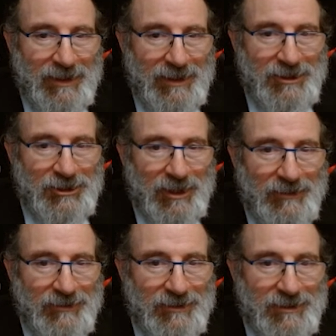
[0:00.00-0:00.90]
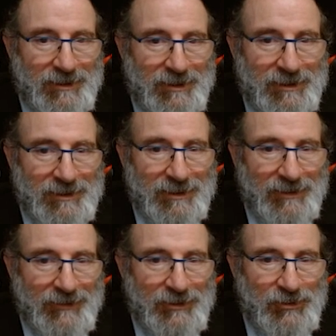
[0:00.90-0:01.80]
each other
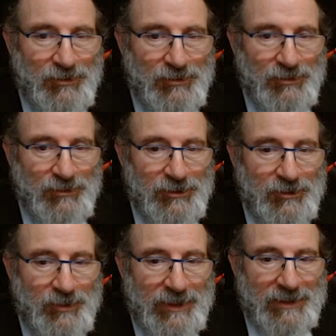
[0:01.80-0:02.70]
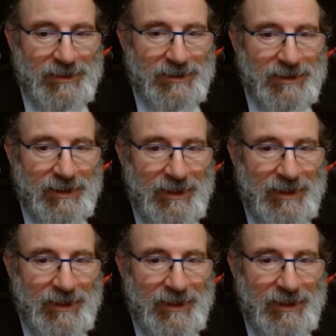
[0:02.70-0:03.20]
on the two squares